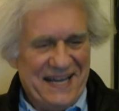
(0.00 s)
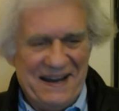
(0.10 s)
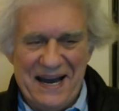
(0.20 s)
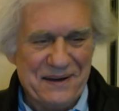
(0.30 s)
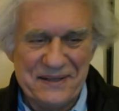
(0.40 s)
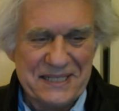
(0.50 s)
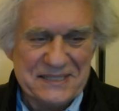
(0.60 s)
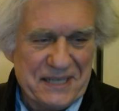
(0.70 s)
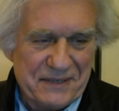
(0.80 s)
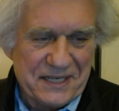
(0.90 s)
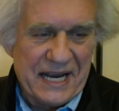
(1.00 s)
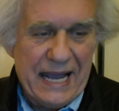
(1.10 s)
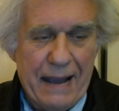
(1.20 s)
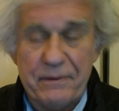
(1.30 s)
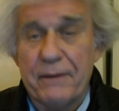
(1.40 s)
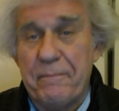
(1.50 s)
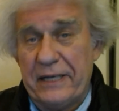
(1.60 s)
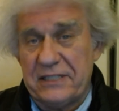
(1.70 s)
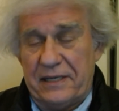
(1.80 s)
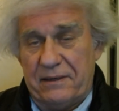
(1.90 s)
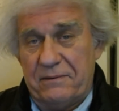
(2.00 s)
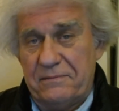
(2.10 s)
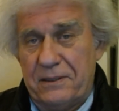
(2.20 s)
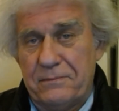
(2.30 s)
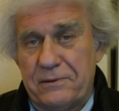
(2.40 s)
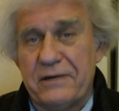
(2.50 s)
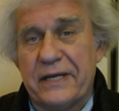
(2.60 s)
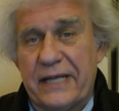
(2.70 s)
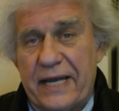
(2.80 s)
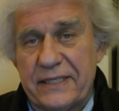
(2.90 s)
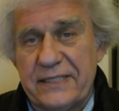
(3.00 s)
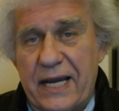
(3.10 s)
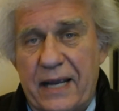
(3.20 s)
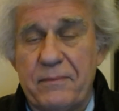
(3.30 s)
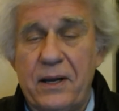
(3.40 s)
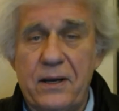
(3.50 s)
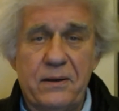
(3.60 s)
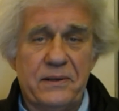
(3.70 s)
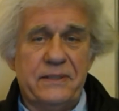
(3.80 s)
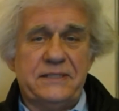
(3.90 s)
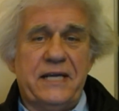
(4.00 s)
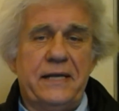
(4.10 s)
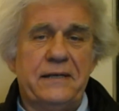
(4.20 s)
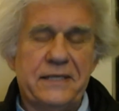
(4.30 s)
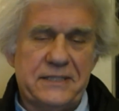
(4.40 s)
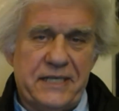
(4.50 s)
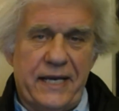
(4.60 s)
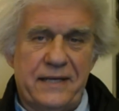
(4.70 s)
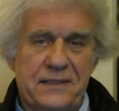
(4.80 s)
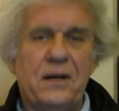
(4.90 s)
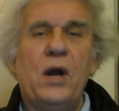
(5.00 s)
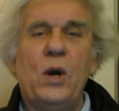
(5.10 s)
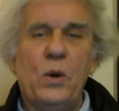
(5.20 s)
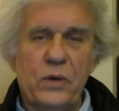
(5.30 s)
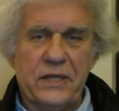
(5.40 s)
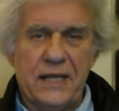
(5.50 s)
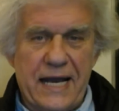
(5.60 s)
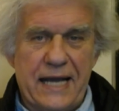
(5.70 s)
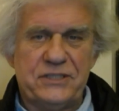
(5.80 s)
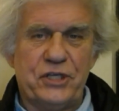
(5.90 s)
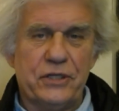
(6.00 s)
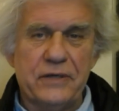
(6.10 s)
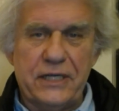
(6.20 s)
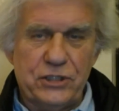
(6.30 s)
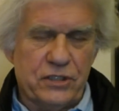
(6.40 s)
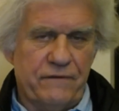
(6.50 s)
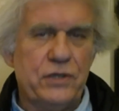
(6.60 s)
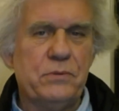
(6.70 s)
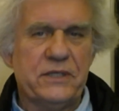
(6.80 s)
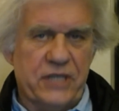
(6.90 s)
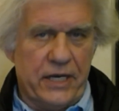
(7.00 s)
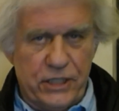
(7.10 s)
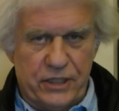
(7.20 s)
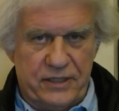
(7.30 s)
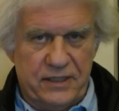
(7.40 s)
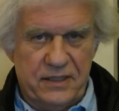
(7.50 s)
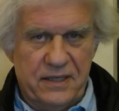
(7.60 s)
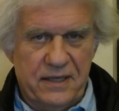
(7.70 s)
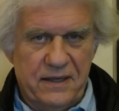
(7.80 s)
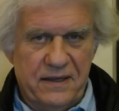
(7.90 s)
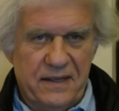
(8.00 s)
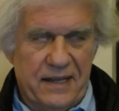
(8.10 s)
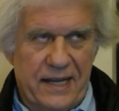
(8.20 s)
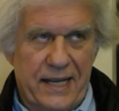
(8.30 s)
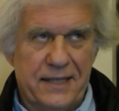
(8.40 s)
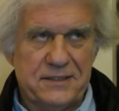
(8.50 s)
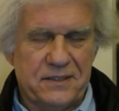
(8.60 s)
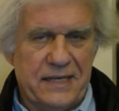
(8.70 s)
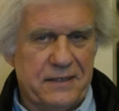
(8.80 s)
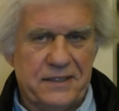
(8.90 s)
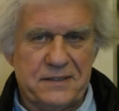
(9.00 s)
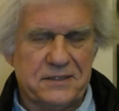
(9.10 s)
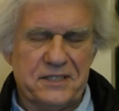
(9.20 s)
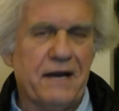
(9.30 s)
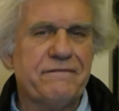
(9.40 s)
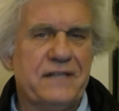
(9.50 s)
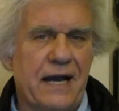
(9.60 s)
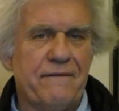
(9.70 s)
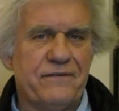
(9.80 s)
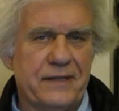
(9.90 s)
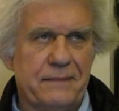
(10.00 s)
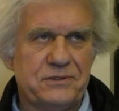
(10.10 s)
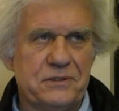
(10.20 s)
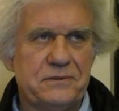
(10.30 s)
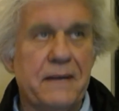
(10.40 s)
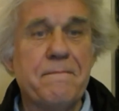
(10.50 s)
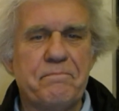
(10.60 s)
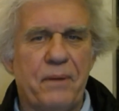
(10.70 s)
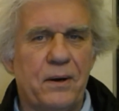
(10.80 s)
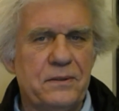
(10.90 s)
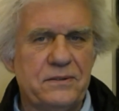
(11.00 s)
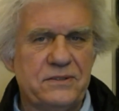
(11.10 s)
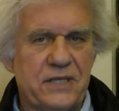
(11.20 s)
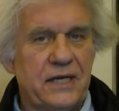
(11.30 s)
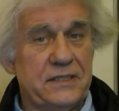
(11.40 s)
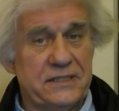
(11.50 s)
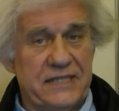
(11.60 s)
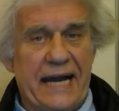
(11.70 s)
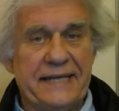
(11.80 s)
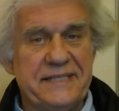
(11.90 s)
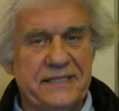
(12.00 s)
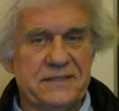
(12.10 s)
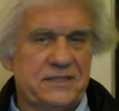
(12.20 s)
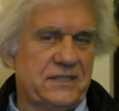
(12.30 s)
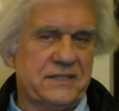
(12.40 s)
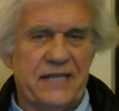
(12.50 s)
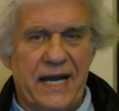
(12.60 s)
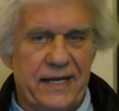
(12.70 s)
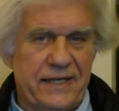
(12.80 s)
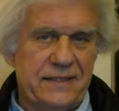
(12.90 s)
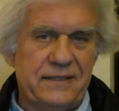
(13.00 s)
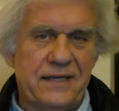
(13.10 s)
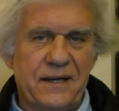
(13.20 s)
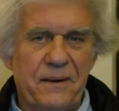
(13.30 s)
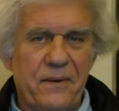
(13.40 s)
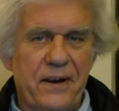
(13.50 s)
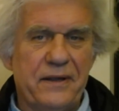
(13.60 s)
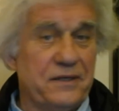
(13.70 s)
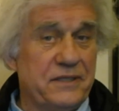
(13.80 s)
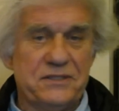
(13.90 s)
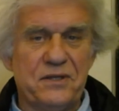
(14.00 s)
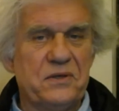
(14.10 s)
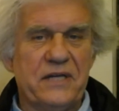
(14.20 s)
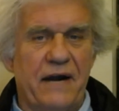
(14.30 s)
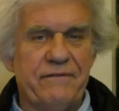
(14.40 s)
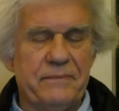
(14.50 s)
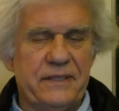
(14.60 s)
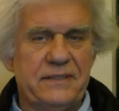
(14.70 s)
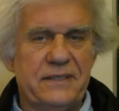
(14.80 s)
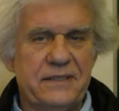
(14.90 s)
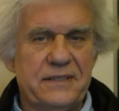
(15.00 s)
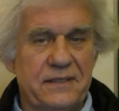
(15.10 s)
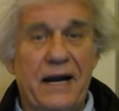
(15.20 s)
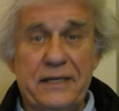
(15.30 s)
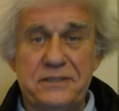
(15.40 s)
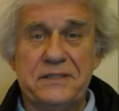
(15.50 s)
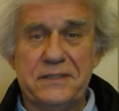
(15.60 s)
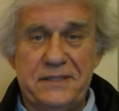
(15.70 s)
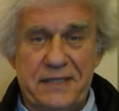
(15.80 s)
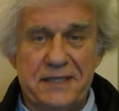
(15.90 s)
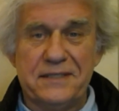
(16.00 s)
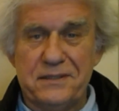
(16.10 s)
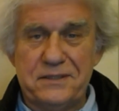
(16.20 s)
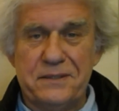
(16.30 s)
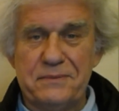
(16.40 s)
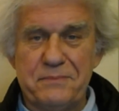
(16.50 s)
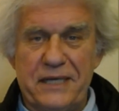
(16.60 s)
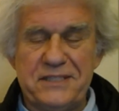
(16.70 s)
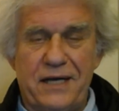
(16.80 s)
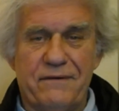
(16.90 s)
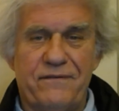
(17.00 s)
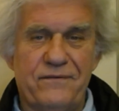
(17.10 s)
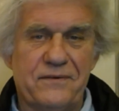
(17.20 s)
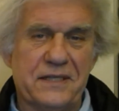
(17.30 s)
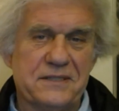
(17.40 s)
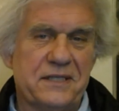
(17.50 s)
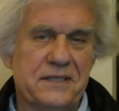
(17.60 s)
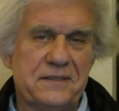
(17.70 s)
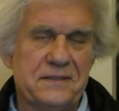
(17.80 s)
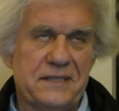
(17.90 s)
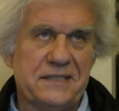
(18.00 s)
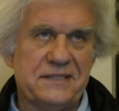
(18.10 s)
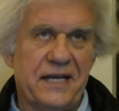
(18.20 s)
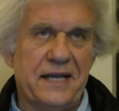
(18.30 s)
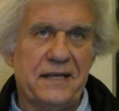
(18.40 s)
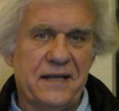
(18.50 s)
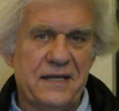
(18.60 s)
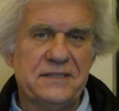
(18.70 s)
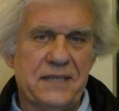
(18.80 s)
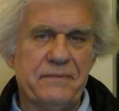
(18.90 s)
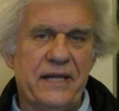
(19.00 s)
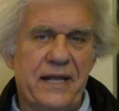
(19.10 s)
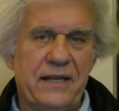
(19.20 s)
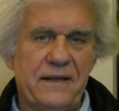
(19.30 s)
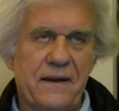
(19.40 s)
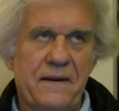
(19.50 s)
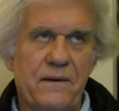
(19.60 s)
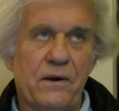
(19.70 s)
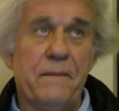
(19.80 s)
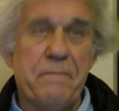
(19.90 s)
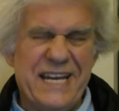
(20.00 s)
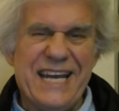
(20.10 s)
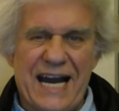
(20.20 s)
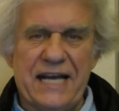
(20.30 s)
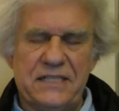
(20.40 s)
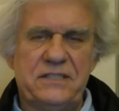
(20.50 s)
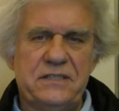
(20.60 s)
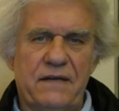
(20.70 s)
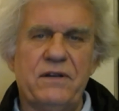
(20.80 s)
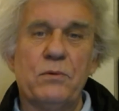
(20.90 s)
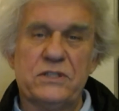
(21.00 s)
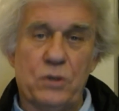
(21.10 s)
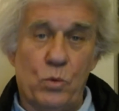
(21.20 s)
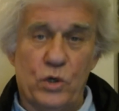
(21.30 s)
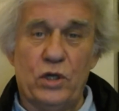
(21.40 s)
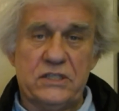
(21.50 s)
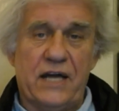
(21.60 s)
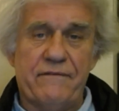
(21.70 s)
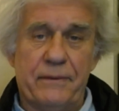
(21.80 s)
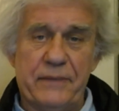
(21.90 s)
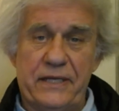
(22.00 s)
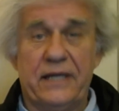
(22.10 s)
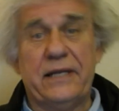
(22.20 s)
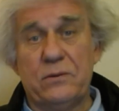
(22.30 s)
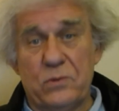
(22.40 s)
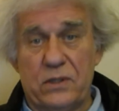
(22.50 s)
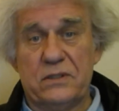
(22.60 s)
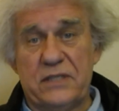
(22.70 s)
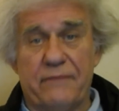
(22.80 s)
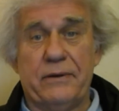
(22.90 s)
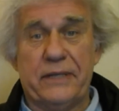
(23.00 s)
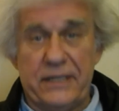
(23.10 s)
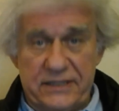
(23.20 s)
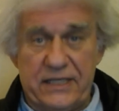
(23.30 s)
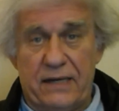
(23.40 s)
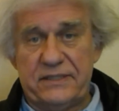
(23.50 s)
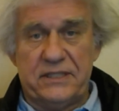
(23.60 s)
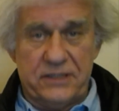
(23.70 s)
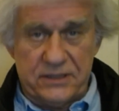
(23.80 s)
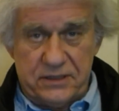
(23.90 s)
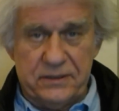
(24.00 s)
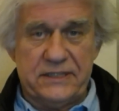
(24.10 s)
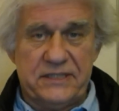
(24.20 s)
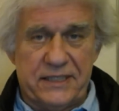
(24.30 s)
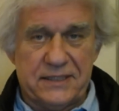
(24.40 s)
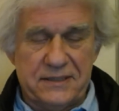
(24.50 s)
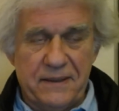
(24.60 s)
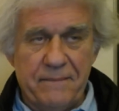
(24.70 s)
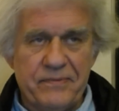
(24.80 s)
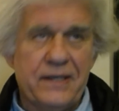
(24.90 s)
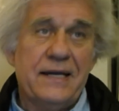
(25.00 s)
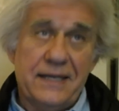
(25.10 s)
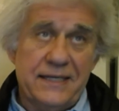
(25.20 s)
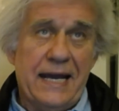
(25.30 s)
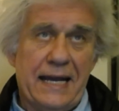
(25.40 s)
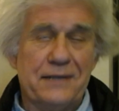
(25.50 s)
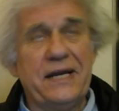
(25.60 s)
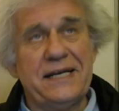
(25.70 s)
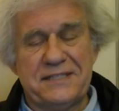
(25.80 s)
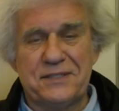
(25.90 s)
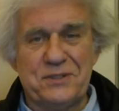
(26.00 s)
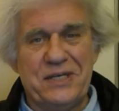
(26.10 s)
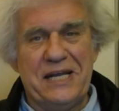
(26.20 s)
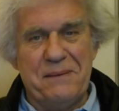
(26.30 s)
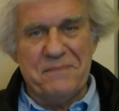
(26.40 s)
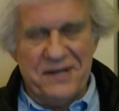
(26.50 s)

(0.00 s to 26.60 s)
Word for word: I don't think it's ever going to happen, especially when we're running out of time. What do we say here in this channel? We're the last generation of humans on Earth. And so I don't think there's enough time for them to impose this ideal society where there is no government. You know, I used to think in those terms myself once, you know, uh, saying someday or it'd be nice if there was a world government and then world government itself ceases to exist. Yeah, great as a dream.